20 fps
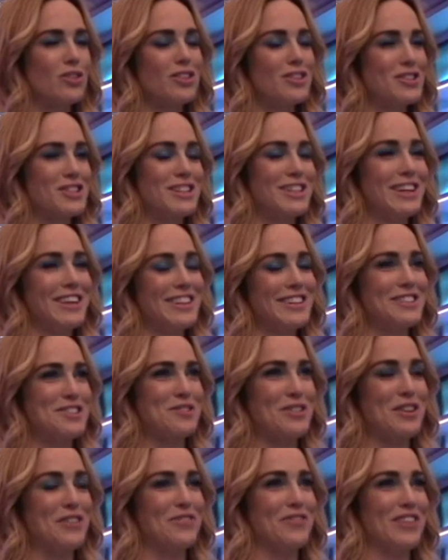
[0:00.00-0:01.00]
There's still, it's
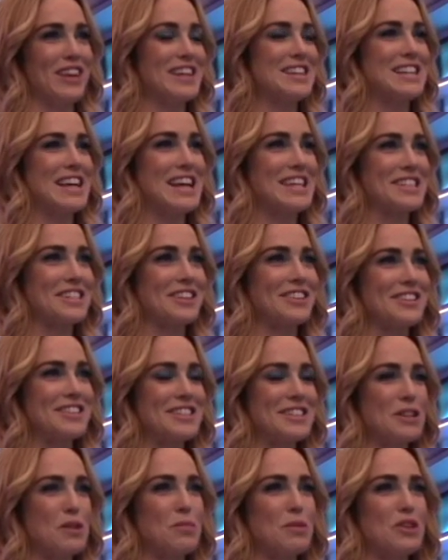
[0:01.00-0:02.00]
pretty fantastical
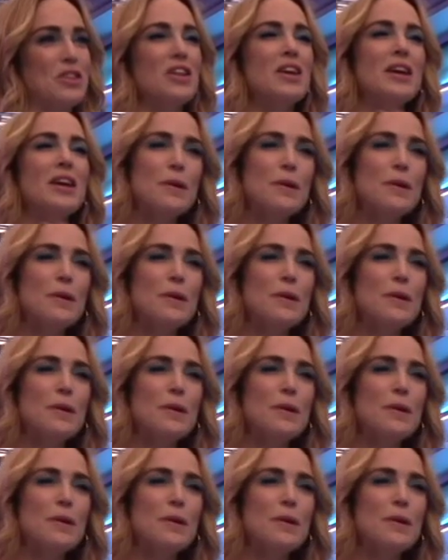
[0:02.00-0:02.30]
still, but